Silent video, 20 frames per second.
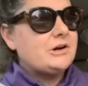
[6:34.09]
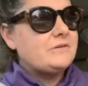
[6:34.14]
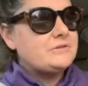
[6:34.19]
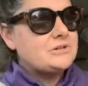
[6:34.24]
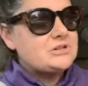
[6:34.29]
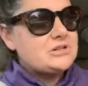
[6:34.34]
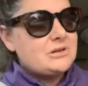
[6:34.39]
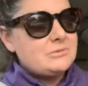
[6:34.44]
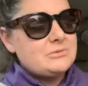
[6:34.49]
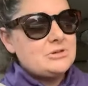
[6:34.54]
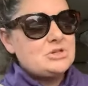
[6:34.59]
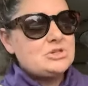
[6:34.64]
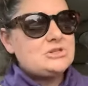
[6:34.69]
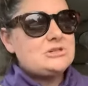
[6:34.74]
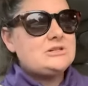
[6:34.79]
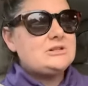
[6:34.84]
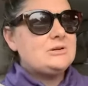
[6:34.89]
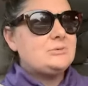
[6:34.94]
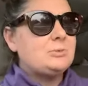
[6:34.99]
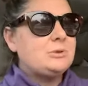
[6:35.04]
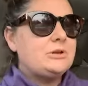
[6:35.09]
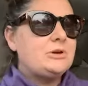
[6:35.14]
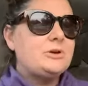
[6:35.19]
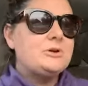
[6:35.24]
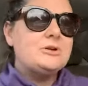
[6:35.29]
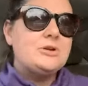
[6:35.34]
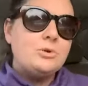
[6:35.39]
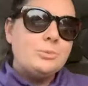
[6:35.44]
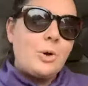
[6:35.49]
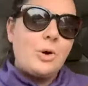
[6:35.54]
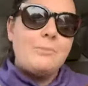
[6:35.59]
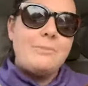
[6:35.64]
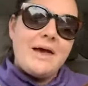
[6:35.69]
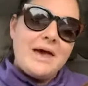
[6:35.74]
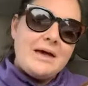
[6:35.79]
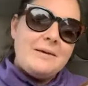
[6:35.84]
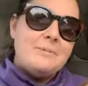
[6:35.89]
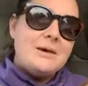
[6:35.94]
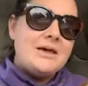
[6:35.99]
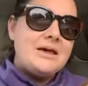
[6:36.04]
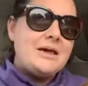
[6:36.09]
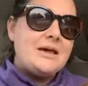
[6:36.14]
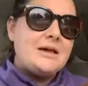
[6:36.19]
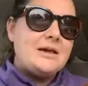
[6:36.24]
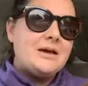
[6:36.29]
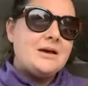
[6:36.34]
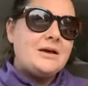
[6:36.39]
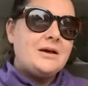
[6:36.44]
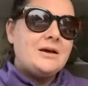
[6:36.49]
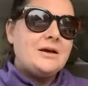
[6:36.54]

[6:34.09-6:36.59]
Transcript: over something she did with her newborn baby.